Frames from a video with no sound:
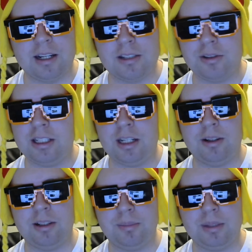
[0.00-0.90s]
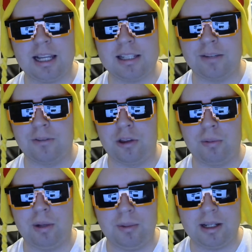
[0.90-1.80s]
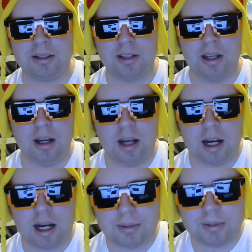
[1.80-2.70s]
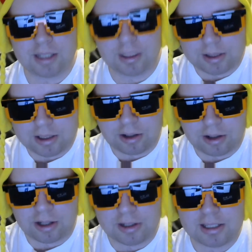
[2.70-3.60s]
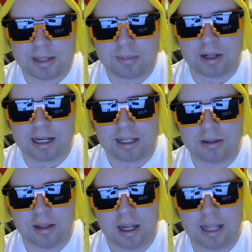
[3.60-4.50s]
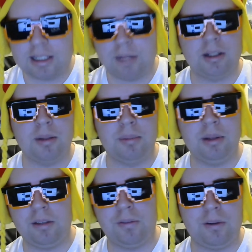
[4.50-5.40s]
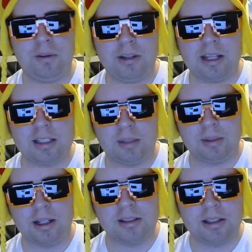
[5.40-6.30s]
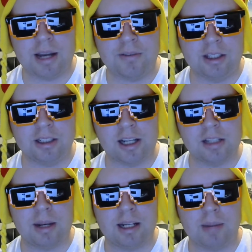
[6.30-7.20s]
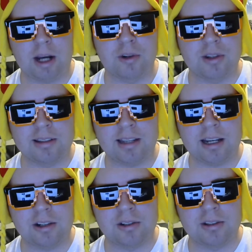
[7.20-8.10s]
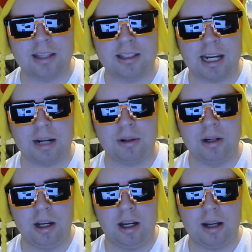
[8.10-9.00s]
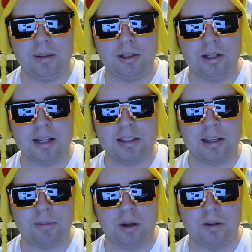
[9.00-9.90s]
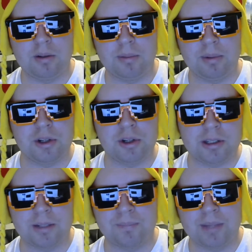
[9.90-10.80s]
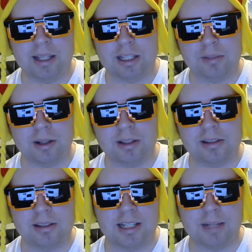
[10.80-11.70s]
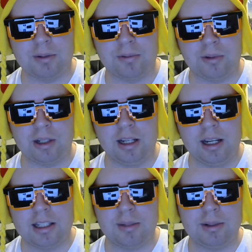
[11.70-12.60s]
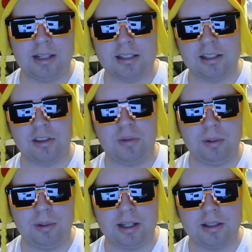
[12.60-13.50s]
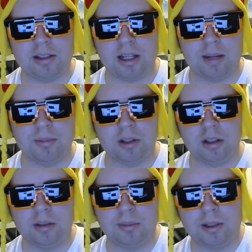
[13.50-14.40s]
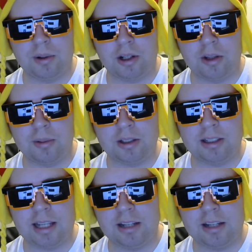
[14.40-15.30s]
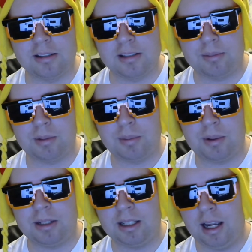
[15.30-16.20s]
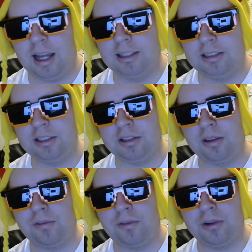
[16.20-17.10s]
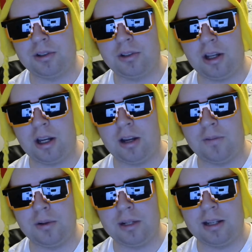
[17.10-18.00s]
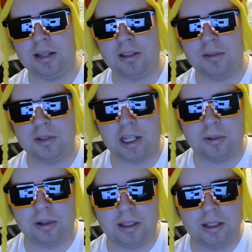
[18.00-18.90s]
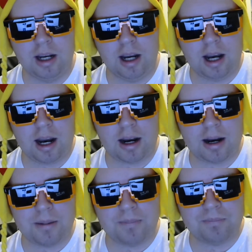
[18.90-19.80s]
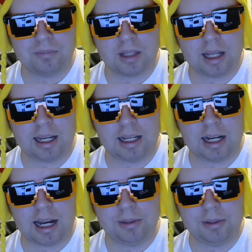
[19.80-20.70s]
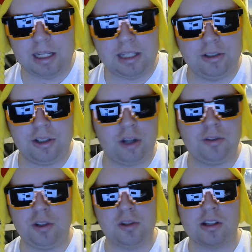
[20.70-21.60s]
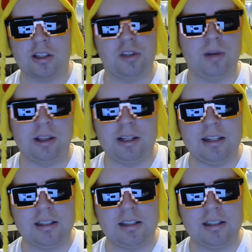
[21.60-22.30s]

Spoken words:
It's only going to be lasting for 3 weeks. It's going to be starting on December 8th. It's going to be completely free for Destiny because they're having the cosmetic microtransactions at the tower that you guys have probably been purchasing, and that's why this is going to be free. It's going to be lasting 3 weeks. We're going to be going all the way to the end of December, probably a little into the first few days of January. And I mean, all you have to do is look at the trailer.